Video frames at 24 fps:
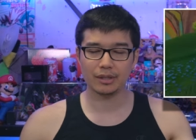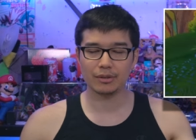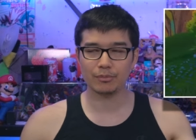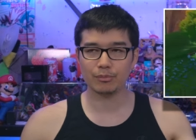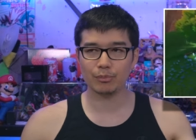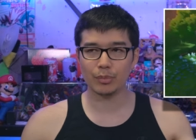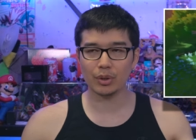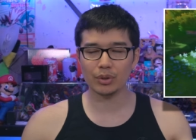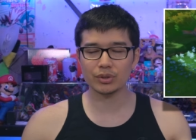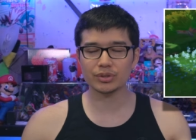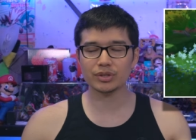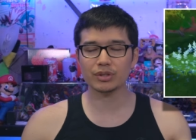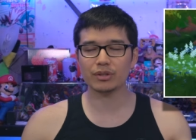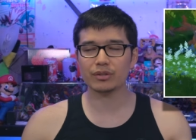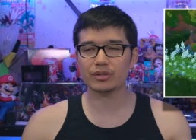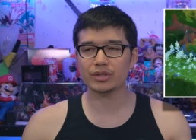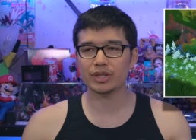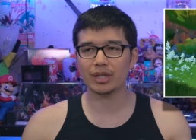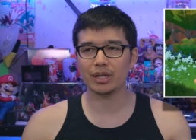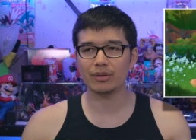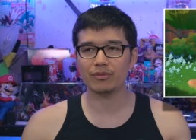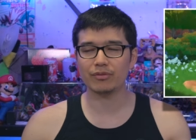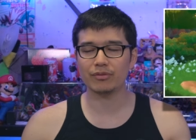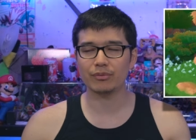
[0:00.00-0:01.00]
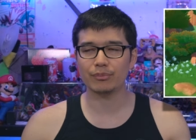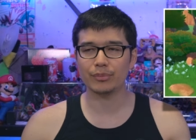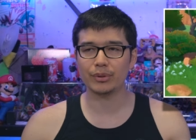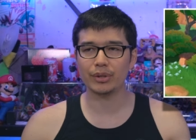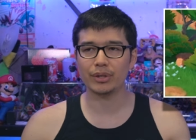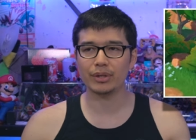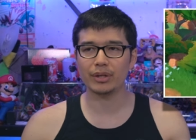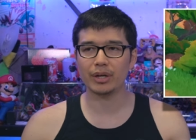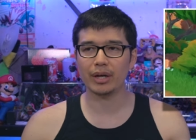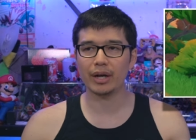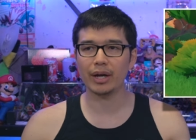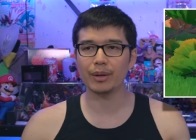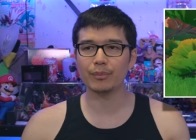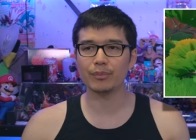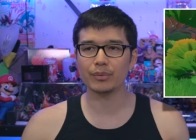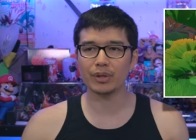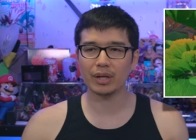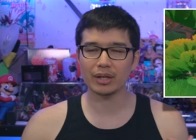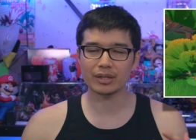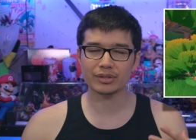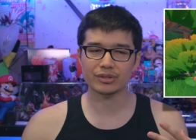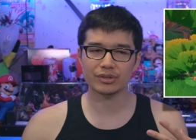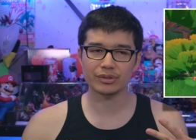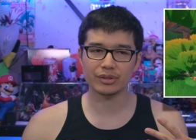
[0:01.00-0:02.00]
most of the time for me, I'm
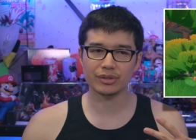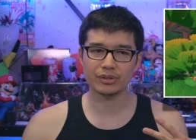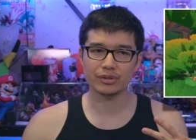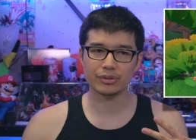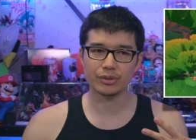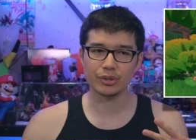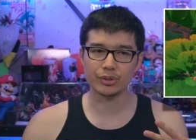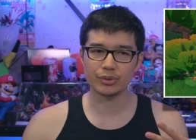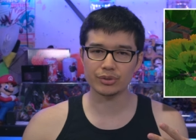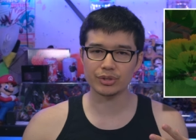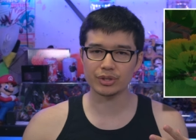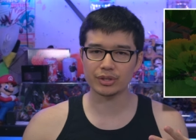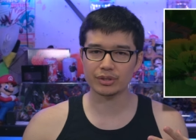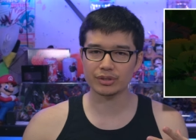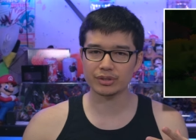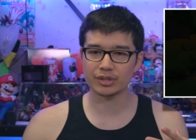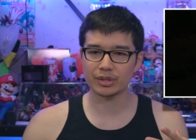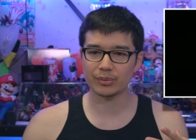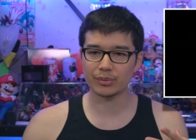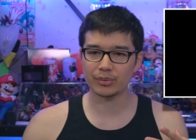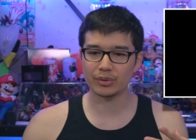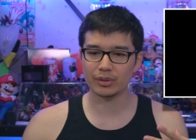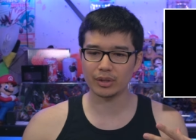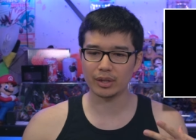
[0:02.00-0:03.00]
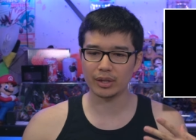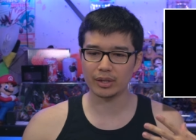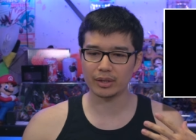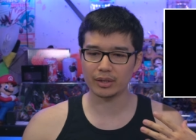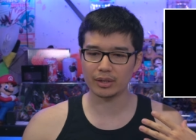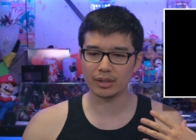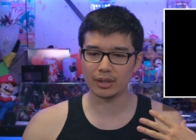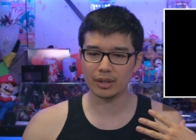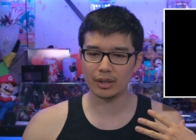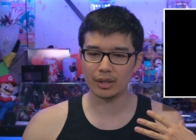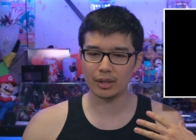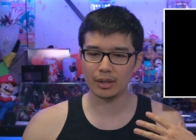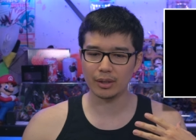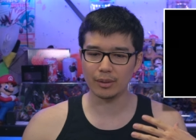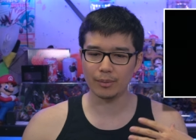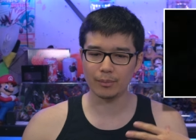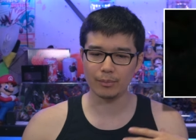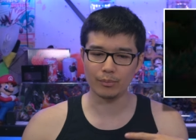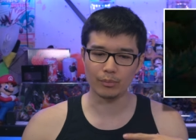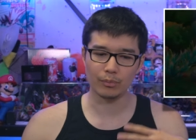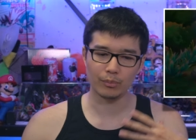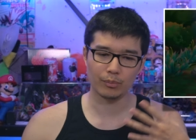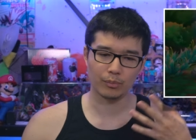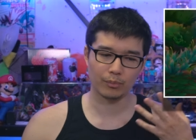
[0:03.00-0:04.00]
actually using someone like
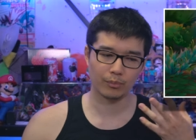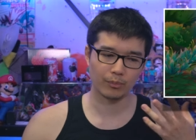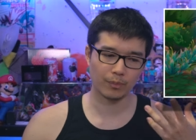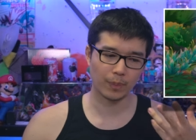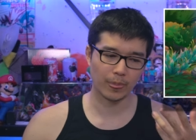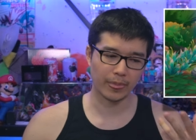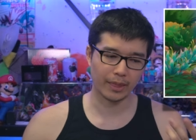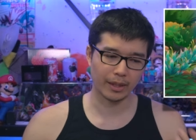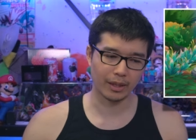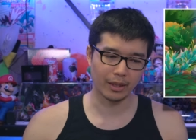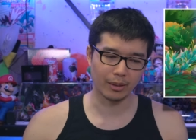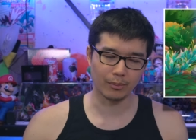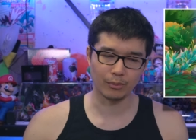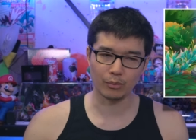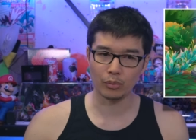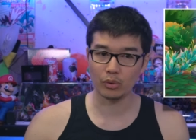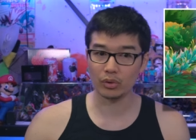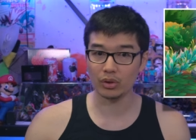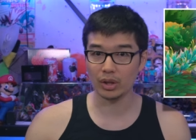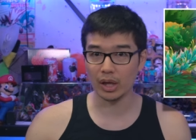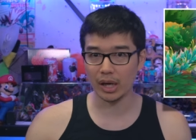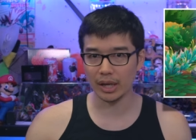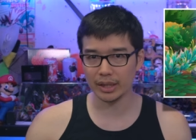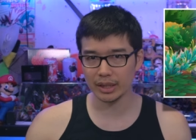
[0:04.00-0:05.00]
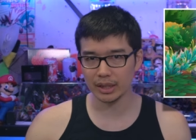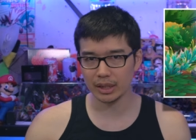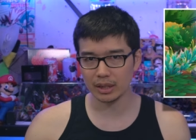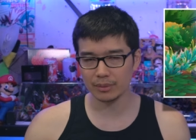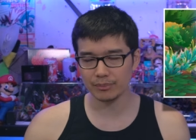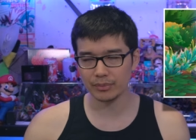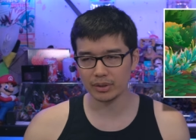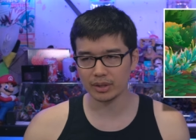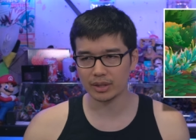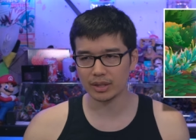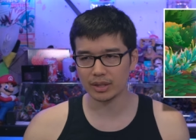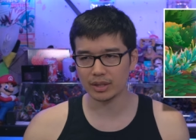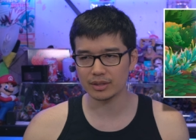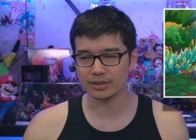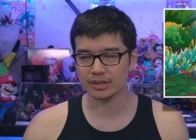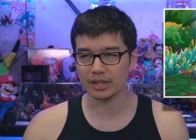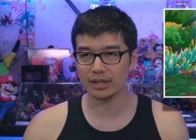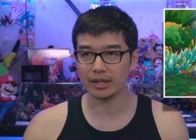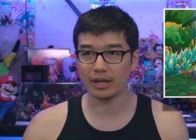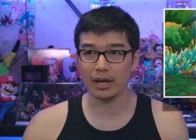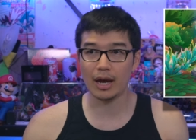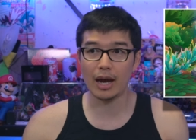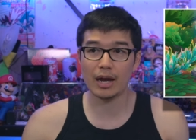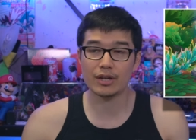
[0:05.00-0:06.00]
um, uh, Mualani because
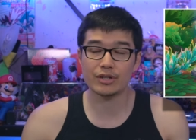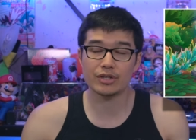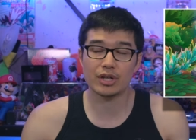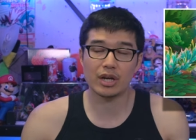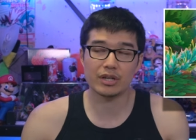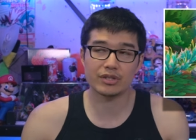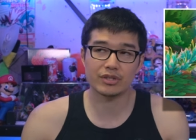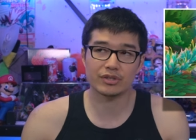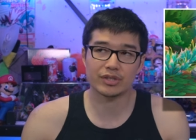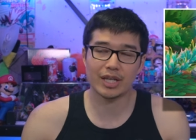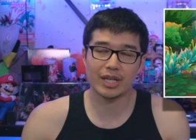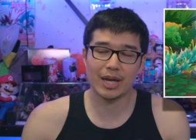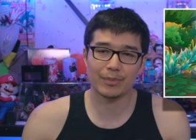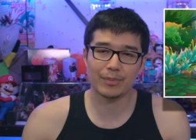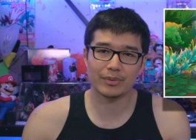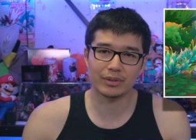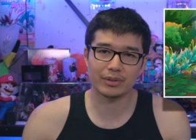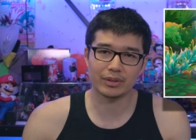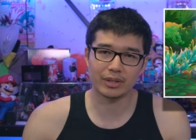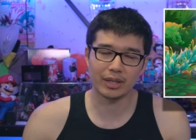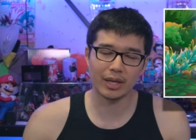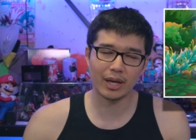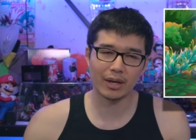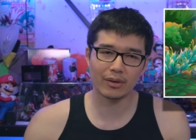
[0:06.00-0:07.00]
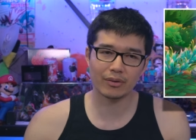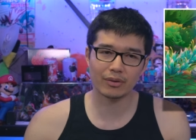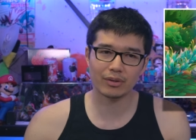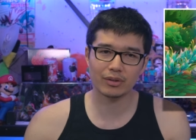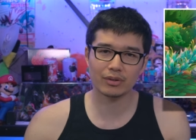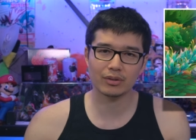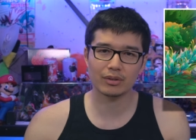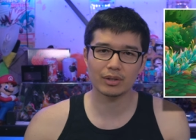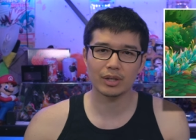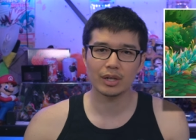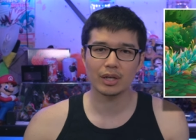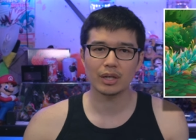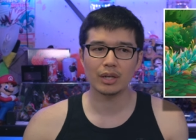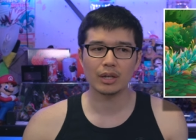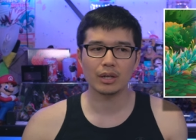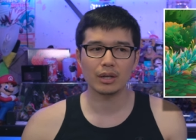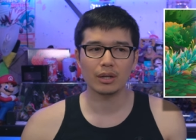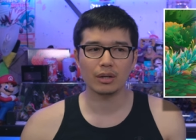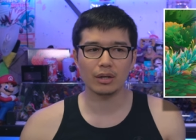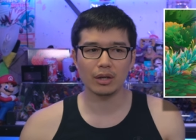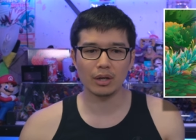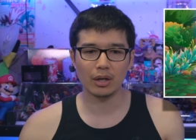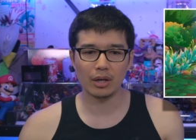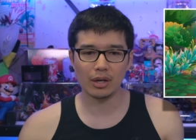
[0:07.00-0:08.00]
I, I, I just happened to get her
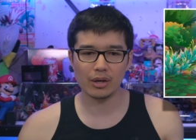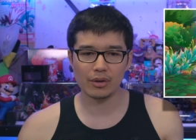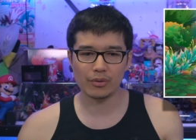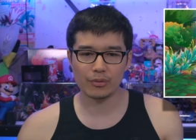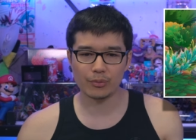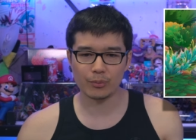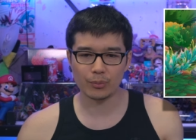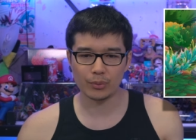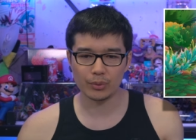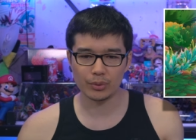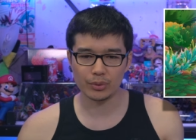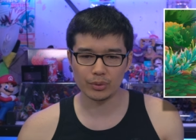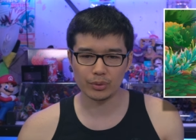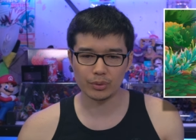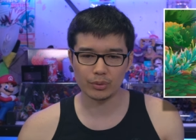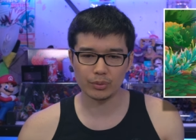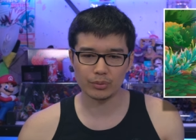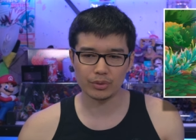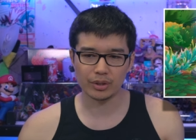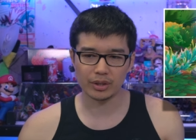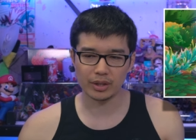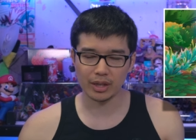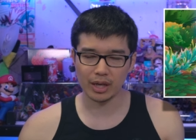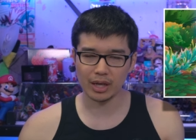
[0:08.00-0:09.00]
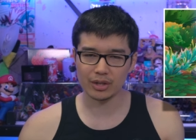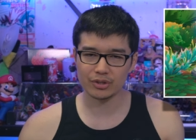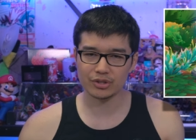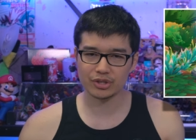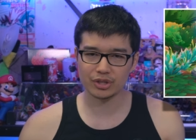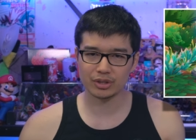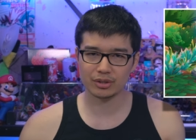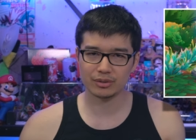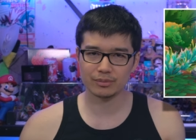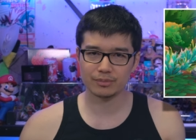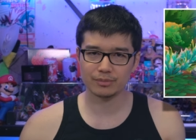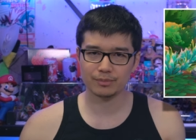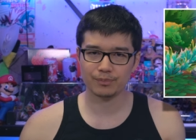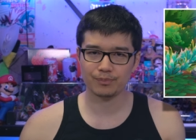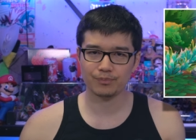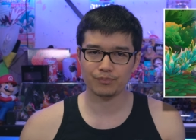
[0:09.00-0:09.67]
uh, through the gacha,